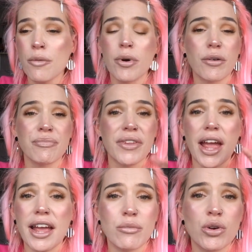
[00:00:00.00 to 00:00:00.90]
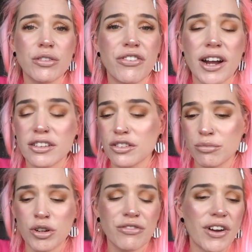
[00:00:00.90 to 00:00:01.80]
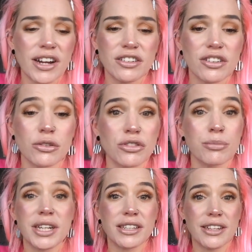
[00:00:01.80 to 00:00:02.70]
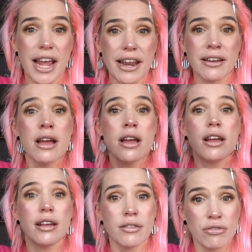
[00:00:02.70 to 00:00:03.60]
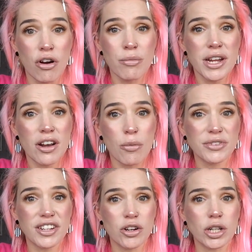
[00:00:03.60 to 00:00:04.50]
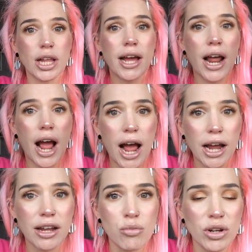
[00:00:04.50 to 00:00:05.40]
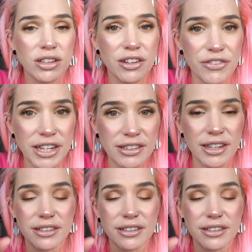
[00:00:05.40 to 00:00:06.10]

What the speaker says: But we'll find a solution, because, again, throw me an obstacle and I will defeat